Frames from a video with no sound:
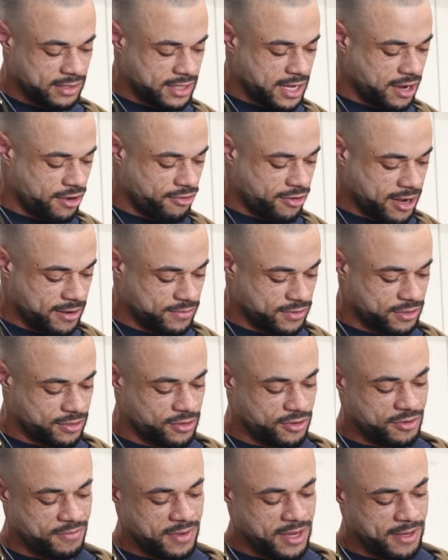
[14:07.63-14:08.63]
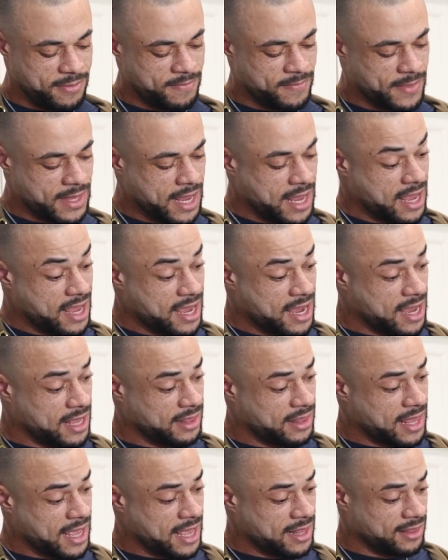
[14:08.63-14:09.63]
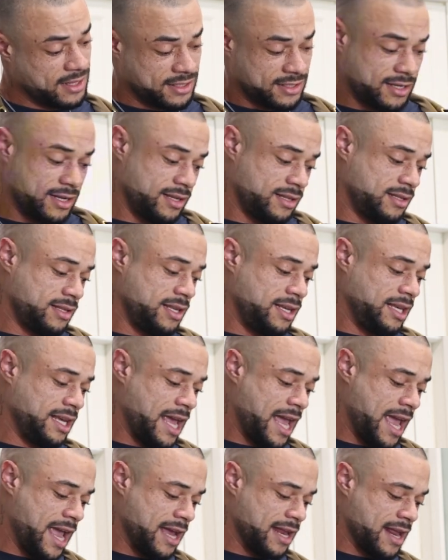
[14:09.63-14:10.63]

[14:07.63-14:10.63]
10 grams glutamine, and then this is the